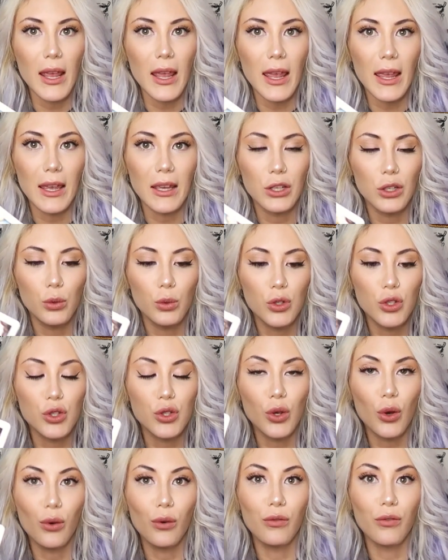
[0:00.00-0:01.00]
and you were
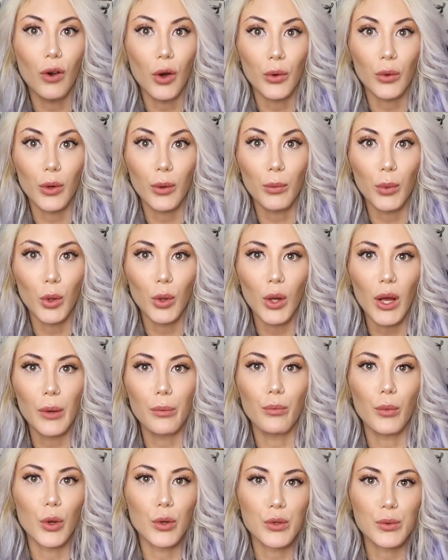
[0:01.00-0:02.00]
so vulnerable
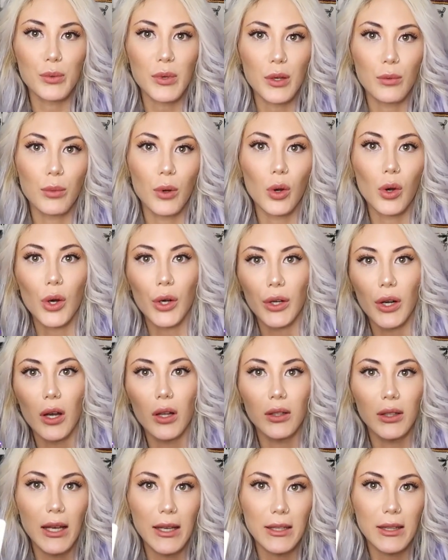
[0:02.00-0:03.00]
and most people are
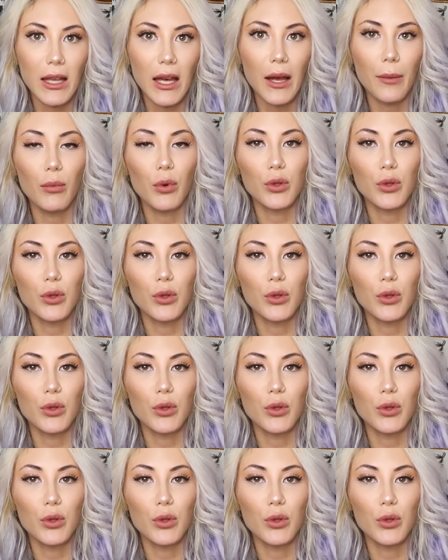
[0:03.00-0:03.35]
not like that.